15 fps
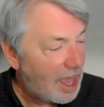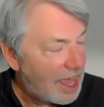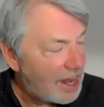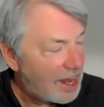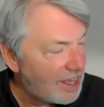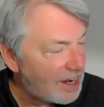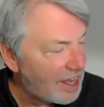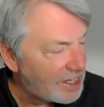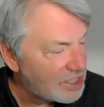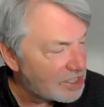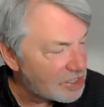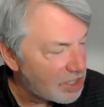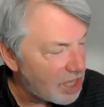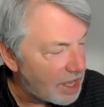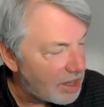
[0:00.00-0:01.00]
And and I
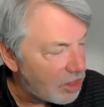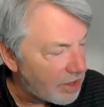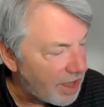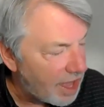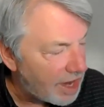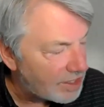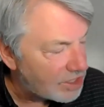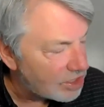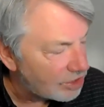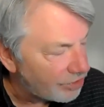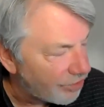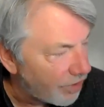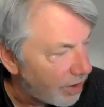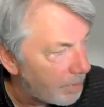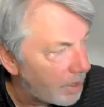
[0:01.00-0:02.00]
just I look at it
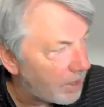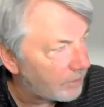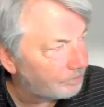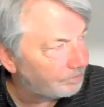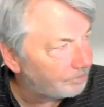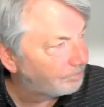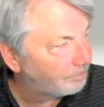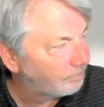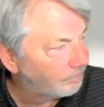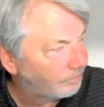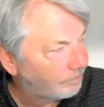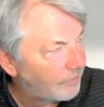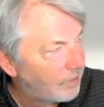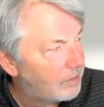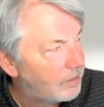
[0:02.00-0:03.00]
just from a, uh,
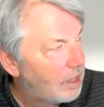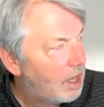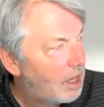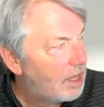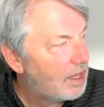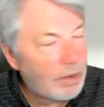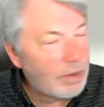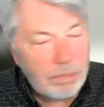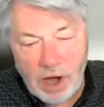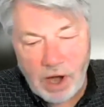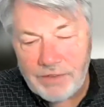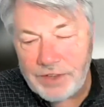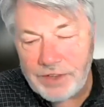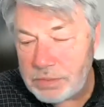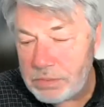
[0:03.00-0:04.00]
you know,
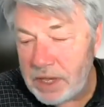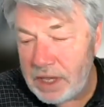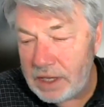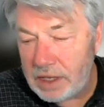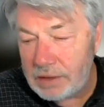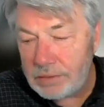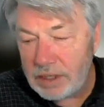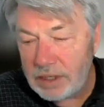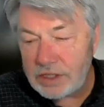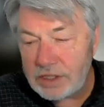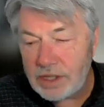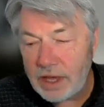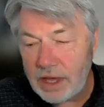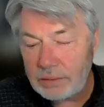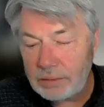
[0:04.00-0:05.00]
part of it's me
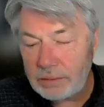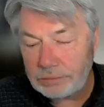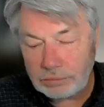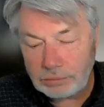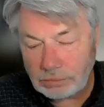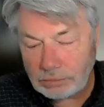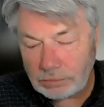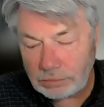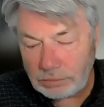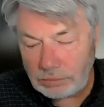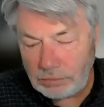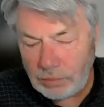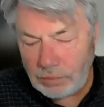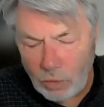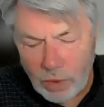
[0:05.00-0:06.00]
is that
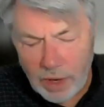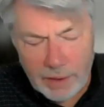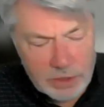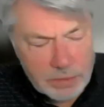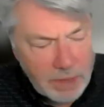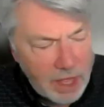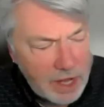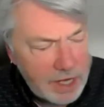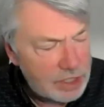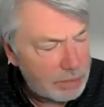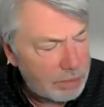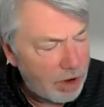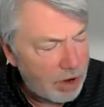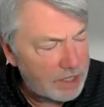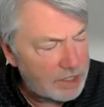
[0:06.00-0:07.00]
when I was
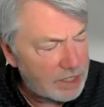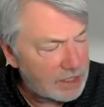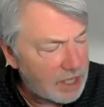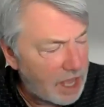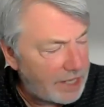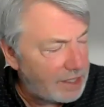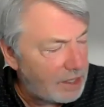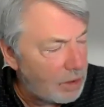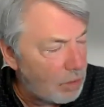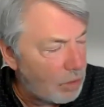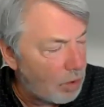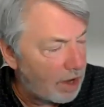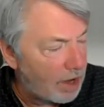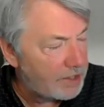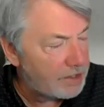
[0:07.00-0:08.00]
managing projects, I didn't
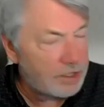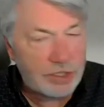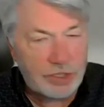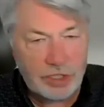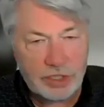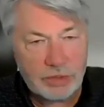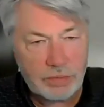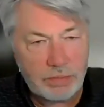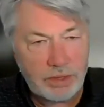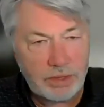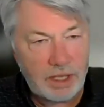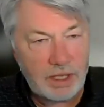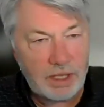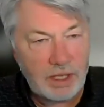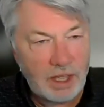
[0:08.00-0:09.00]
want to just
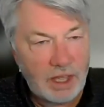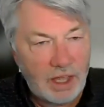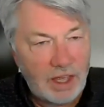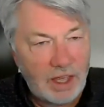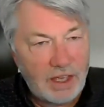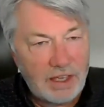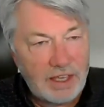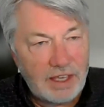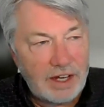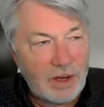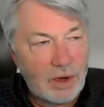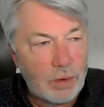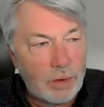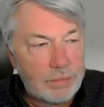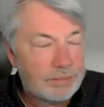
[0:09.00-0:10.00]
be, you
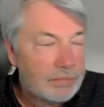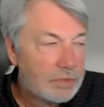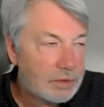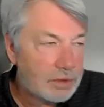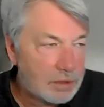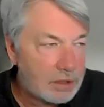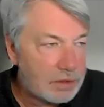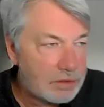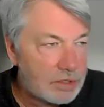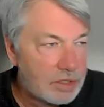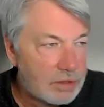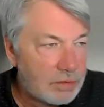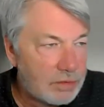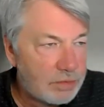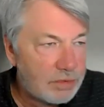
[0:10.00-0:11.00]
know, to
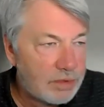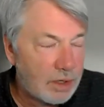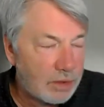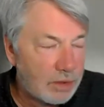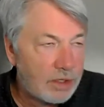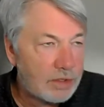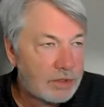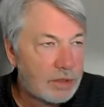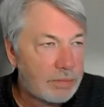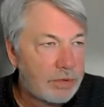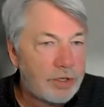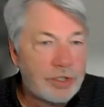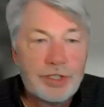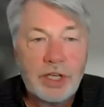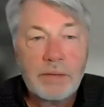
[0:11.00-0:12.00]
to you know use the
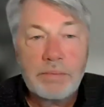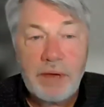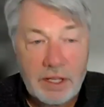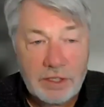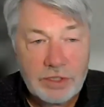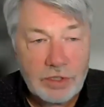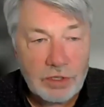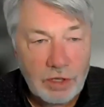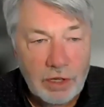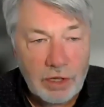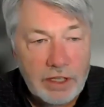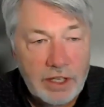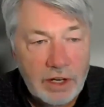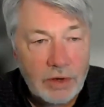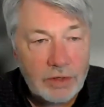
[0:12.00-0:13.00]
pushing a pencil,
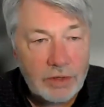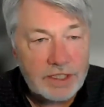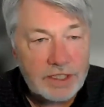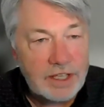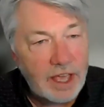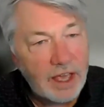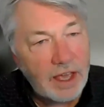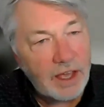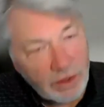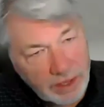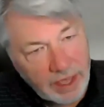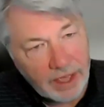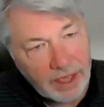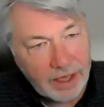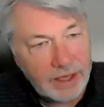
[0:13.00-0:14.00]
you know, to say
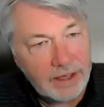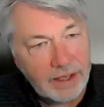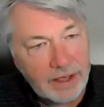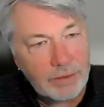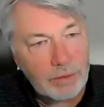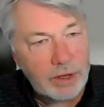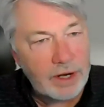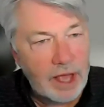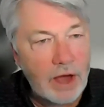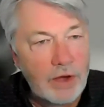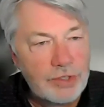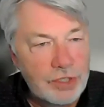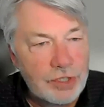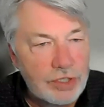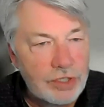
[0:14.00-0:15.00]
okay, uh, what
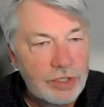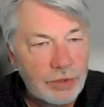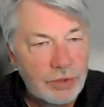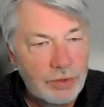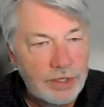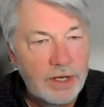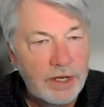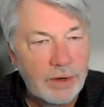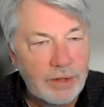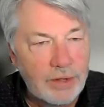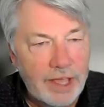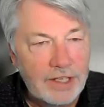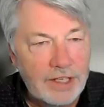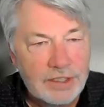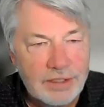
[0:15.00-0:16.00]
how'd you do, you know,
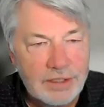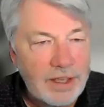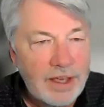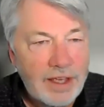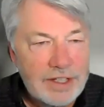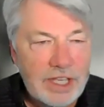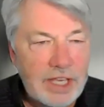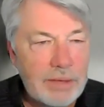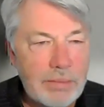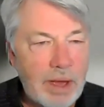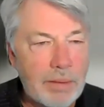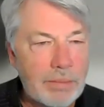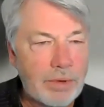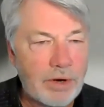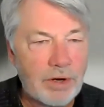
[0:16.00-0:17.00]
hey team
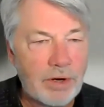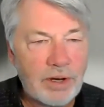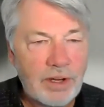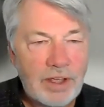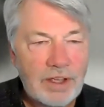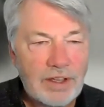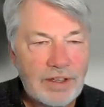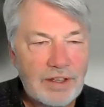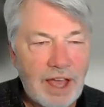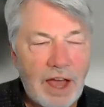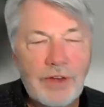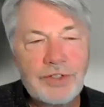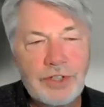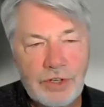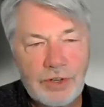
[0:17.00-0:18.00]
member,
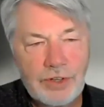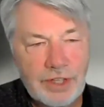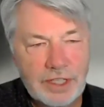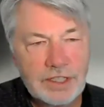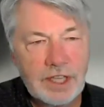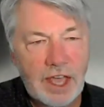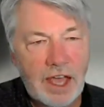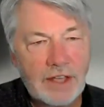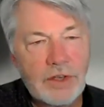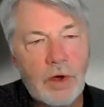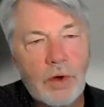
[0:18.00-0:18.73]
how'd you do in this task?